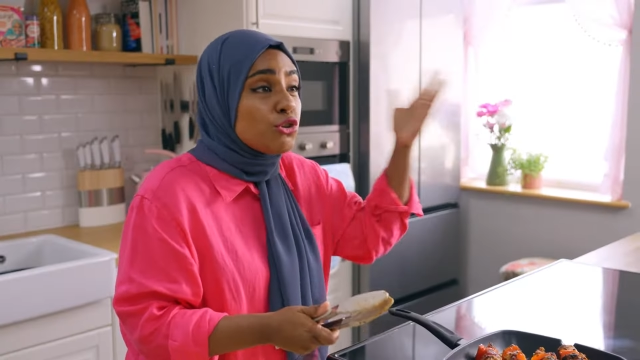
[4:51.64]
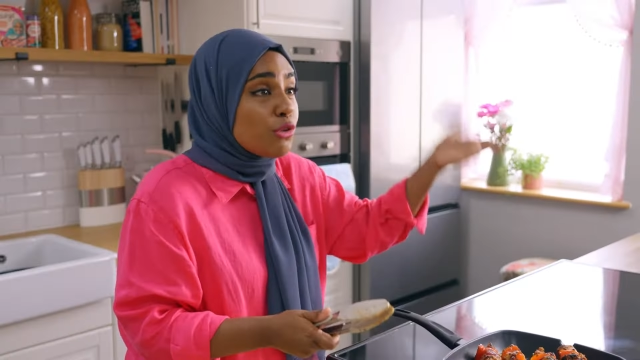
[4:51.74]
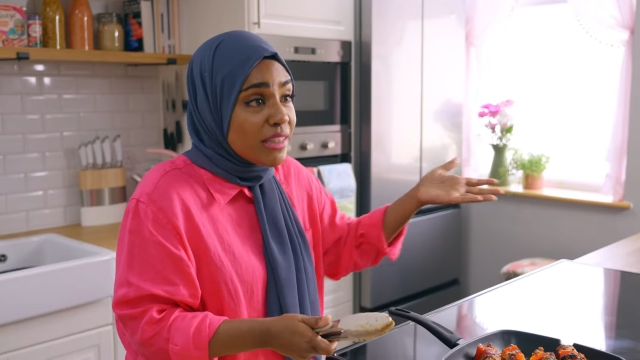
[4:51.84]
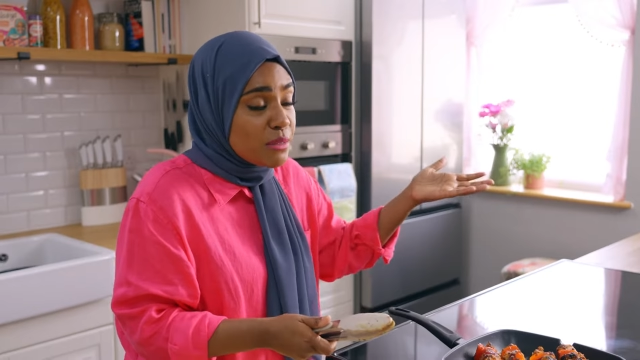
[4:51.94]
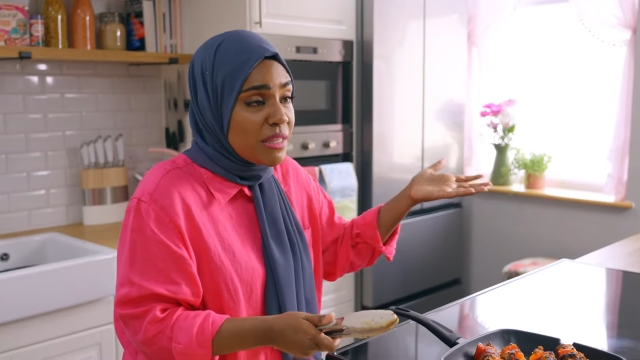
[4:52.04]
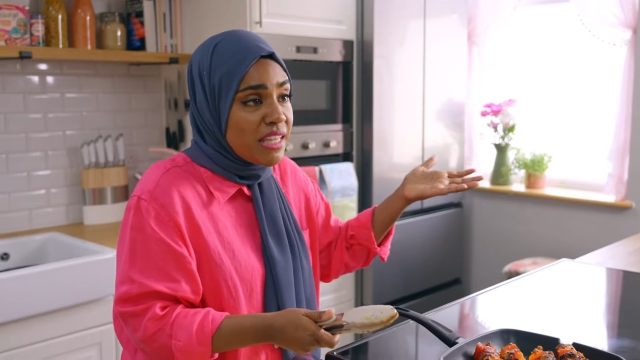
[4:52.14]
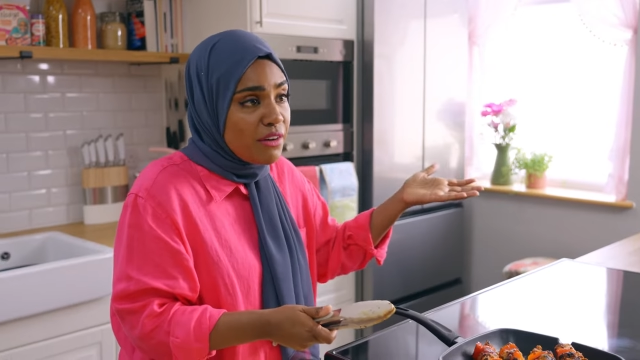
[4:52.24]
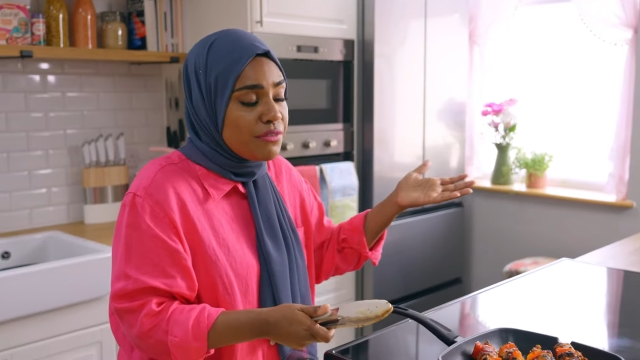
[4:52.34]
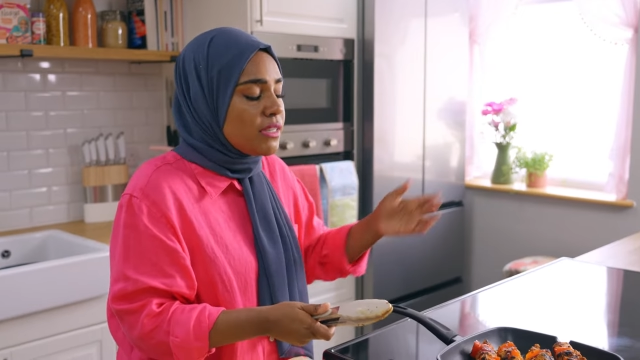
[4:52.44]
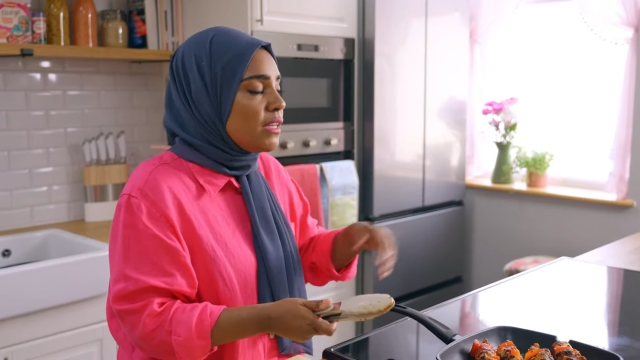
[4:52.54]
grill them in the
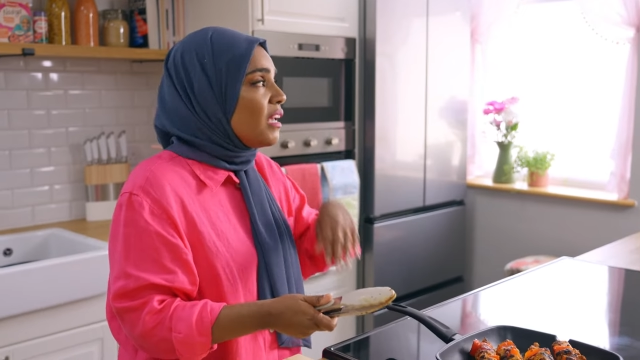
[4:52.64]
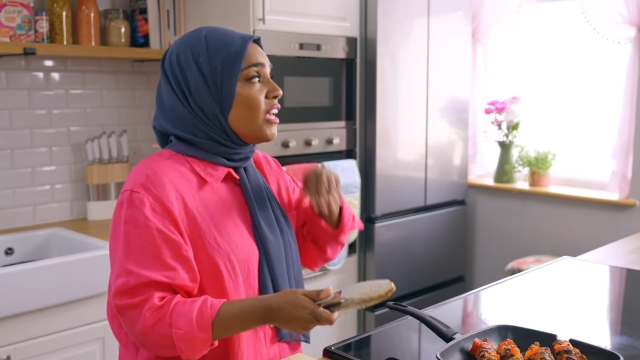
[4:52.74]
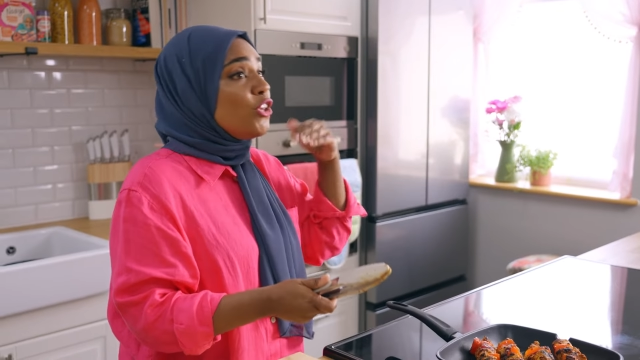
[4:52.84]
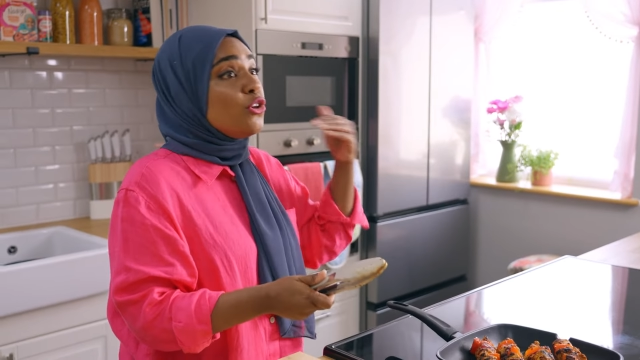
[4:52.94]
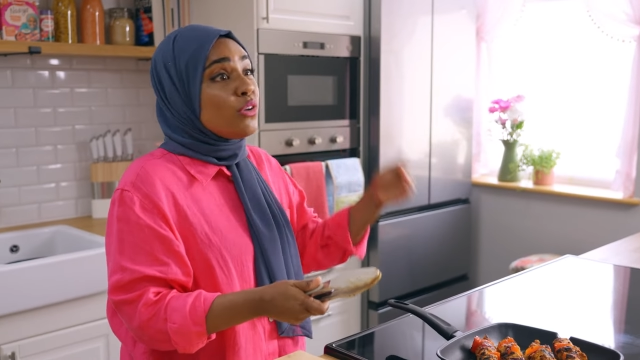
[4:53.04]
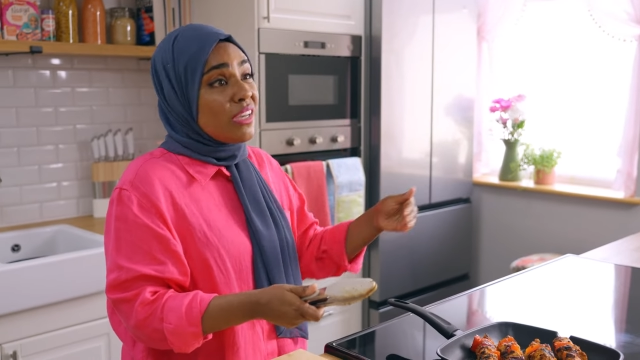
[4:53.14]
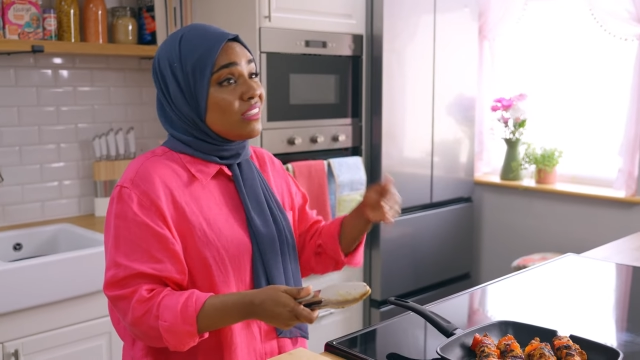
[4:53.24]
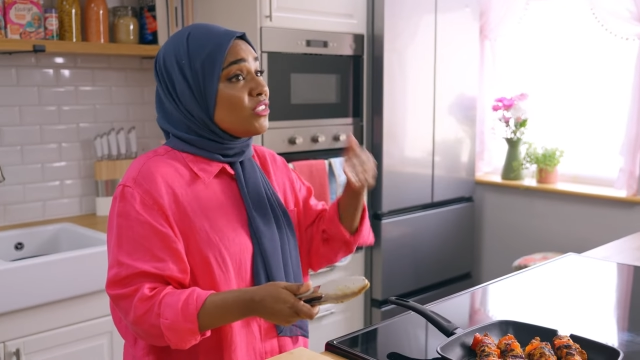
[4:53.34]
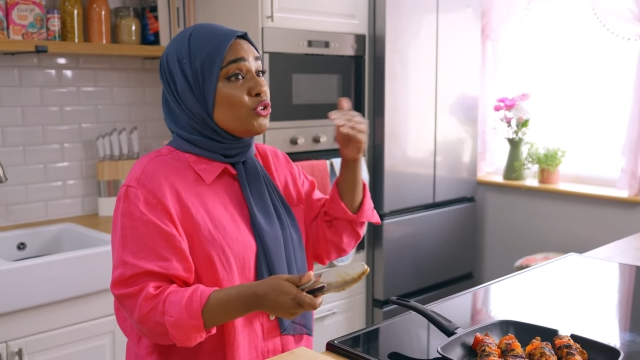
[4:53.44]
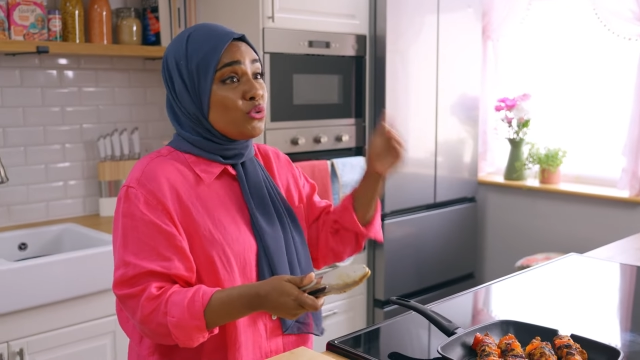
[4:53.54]
oven. You can
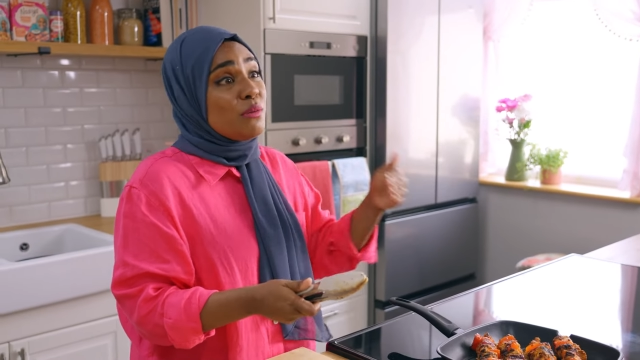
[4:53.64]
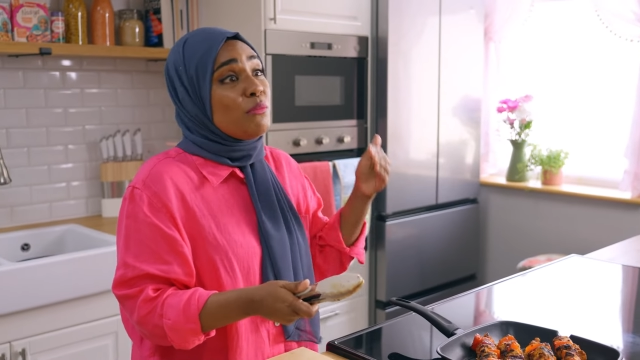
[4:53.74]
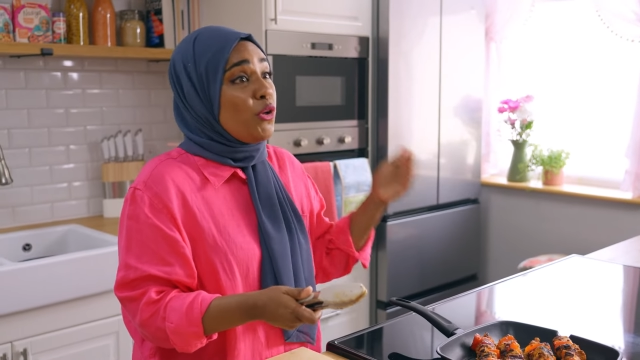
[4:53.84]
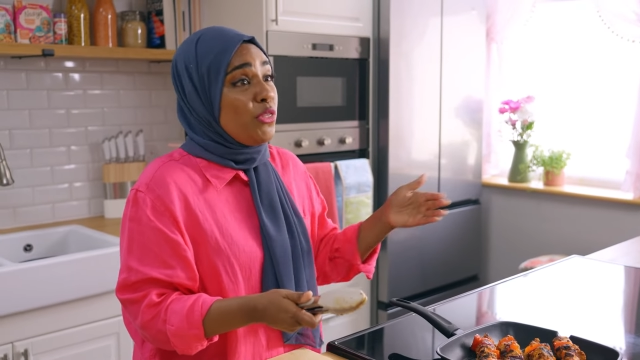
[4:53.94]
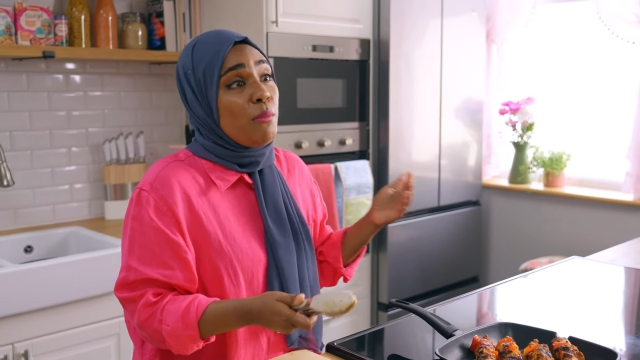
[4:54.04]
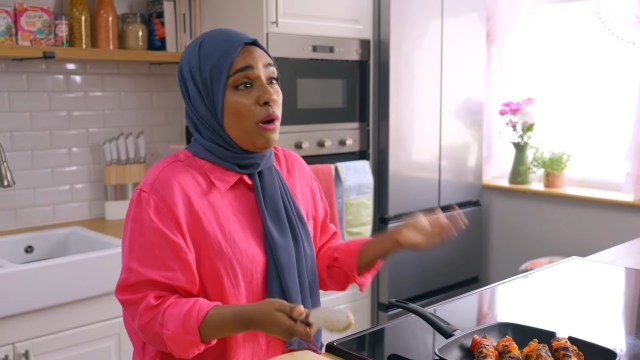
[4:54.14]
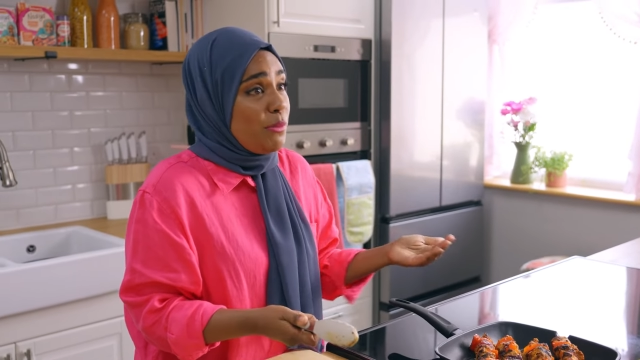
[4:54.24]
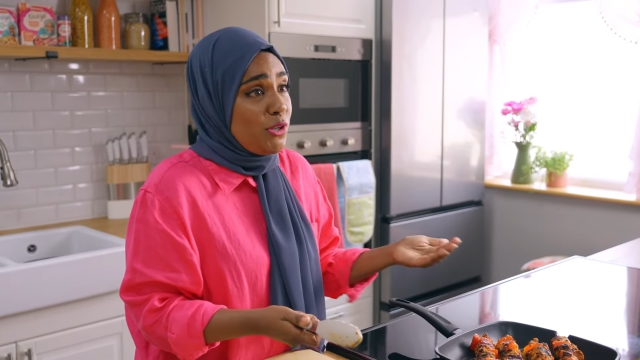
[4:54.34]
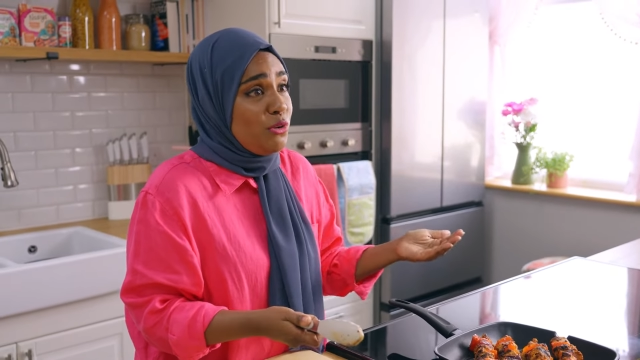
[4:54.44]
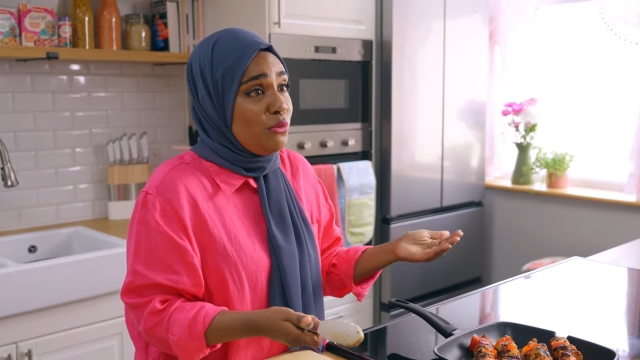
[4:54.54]
do them on the barbecue.